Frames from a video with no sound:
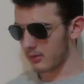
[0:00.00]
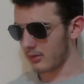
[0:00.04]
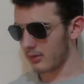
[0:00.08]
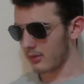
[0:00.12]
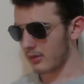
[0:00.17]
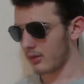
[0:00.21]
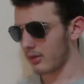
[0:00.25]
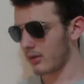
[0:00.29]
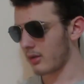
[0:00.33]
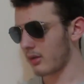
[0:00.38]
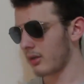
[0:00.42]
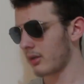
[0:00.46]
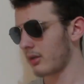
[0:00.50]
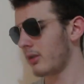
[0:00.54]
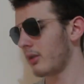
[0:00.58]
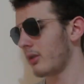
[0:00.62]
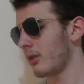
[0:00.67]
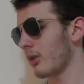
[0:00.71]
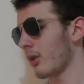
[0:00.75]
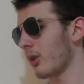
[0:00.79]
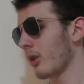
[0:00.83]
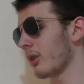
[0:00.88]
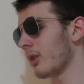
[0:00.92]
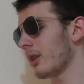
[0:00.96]
Oh
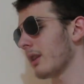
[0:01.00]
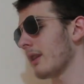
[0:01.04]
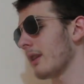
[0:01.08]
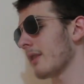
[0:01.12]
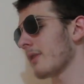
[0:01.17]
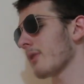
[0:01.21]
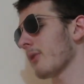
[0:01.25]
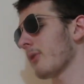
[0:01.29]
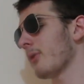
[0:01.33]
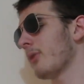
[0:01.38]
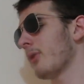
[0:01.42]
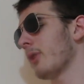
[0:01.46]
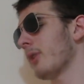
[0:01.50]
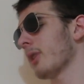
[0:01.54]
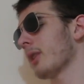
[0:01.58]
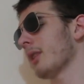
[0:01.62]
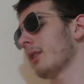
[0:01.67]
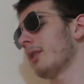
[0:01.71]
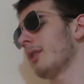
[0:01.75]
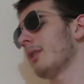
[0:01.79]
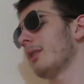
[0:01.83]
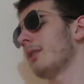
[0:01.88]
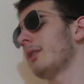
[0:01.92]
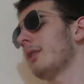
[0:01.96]
no, he's a
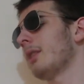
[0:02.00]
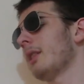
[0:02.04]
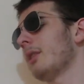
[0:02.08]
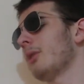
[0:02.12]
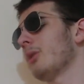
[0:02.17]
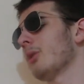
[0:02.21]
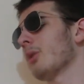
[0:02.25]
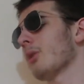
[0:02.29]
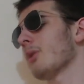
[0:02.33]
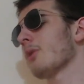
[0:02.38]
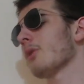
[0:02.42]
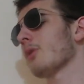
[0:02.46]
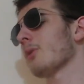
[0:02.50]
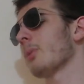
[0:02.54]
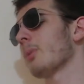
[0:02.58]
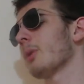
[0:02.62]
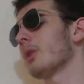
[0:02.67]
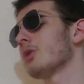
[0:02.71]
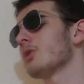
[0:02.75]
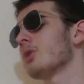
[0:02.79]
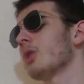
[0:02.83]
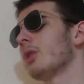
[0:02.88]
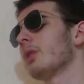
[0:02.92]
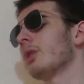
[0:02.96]
fucking Nintendo
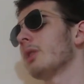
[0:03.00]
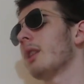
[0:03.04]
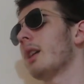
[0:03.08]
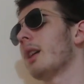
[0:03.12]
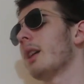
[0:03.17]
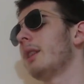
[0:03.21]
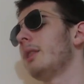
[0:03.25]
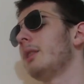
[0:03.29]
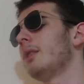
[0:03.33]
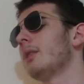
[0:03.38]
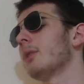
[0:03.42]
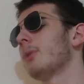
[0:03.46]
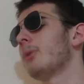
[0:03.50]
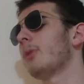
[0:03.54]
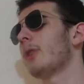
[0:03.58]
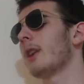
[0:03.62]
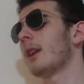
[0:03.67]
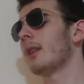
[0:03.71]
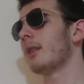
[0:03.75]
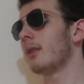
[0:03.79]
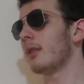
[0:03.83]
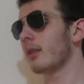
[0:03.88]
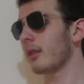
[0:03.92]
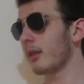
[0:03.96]
Switch Online
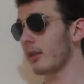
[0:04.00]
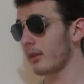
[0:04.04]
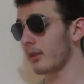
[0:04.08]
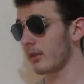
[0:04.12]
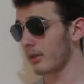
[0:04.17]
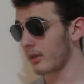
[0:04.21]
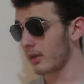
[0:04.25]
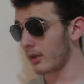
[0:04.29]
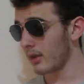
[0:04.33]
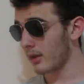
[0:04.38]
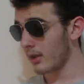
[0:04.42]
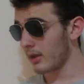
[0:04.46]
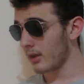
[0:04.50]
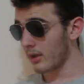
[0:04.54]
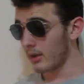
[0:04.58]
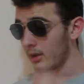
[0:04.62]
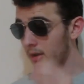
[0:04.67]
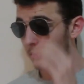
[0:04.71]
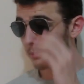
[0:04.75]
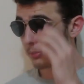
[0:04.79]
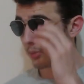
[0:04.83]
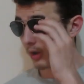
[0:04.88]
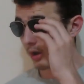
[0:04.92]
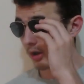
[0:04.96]
defender.
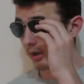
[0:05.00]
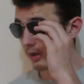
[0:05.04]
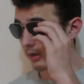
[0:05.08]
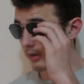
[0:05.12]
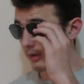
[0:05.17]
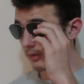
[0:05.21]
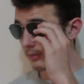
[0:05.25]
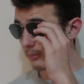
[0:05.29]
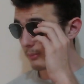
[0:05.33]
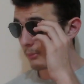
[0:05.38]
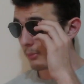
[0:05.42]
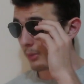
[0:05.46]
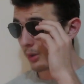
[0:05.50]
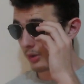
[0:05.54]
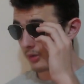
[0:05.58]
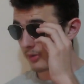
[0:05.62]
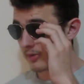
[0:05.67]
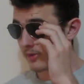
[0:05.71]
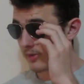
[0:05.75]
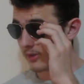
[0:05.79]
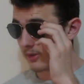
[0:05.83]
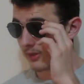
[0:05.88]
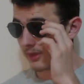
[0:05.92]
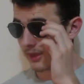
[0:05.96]
Bro,
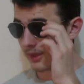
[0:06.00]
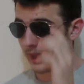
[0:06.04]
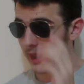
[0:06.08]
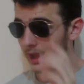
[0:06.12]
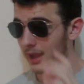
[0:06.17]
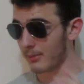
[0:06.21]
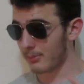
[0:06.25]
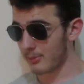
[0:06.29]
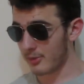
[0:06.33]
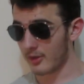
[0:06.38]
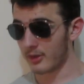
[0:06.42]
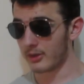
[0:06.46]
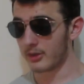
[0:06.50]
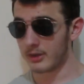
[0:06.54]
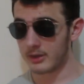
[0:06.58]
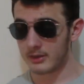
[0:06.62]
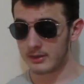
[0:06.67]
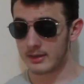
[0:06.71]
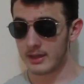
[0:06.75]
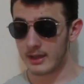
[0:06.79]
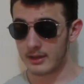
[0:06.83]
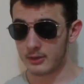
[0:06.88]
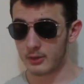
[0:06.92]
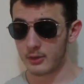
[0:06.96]
most of the games on
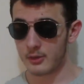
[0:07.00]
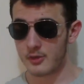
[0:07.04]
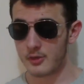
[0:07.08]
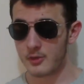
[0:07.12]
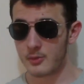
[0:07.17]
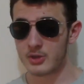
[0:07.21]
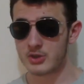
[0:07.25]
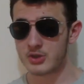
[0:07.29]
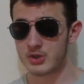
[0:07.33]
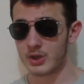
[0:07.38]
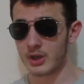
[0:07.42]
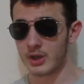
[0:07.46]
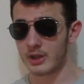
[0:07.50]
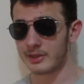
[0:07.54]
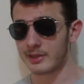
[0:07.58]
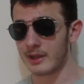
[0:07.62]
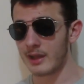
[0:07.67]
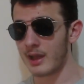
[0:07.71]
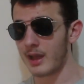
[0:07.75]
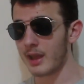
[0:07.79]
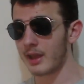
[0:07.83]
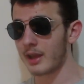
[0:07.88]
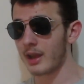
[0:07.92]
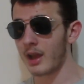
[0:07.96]
Nintendo Switch
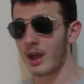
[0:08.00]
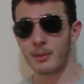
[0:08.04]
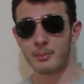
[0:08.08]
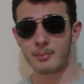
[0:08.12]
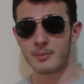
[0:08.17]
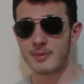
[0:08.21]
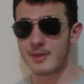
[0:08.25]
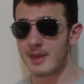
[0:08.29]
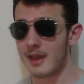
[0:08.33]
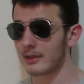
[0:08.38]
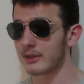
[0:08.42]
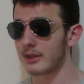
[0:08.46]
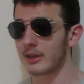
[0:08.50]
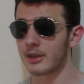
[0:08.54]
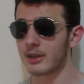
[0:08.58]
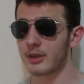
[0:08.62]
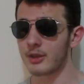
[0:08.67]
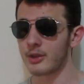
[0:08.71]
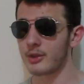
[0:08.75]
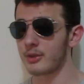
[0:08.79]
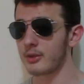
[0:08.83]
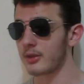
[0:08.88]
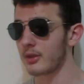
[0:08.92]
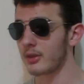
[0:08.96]
Online, I'm telling
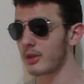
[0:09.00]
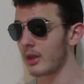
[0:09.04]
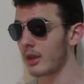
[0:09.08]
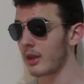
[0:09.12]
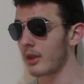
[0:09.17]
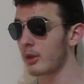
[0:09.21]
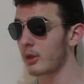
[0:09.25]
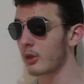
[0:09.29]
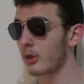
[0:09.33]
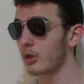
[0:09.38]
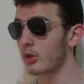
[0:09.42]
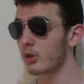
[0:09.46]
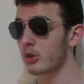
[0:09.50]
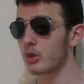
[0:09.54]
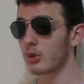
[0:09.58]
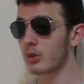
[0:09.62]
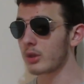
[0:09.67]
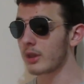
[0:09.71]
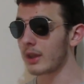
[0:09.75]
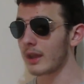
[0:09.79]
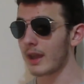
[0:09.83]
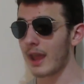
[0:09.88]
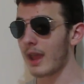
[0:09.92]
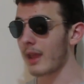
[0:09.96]
you, you
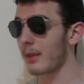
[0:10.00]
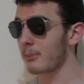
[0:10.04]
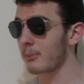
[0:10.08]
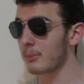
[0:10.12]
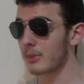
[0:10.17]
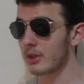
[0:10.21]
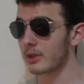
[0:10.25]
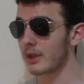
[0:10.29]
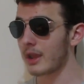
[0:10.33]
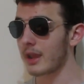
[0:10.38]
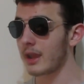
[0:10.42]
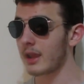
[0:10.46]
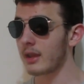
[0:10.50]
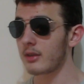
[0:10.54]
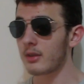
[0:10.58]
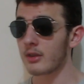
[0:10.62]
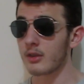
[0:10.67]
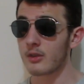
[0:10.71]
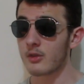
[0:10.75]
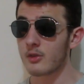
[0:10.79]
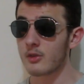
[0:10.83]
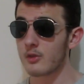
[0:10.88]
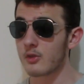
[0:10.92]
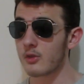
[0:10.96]
can emulate
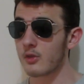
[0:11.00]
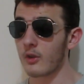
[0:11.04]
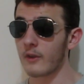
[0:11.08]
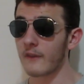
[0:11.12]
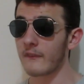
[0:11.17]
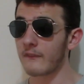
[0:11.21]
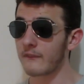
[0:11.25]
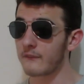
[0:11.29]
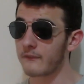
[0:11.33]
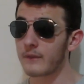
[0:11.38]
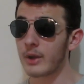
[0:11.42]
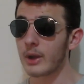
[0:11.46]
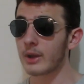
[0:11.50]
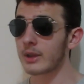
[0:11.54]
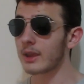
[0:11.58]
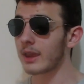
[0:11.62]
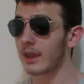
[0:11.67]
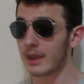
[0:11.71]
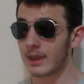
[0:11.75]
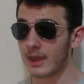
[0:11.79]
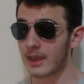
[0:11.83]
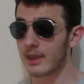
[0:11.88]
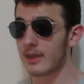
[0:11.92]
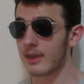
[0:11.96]
so
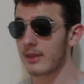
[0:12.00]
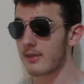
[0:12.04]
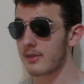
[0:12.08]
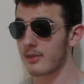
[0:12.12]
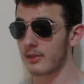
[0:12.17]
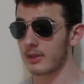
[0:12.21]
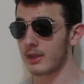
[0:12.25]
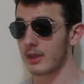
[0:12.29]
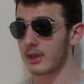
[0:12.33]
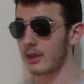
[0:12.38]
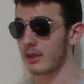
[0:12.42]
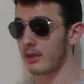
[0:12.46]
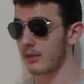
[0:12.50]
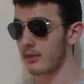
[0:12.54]
fucking easily.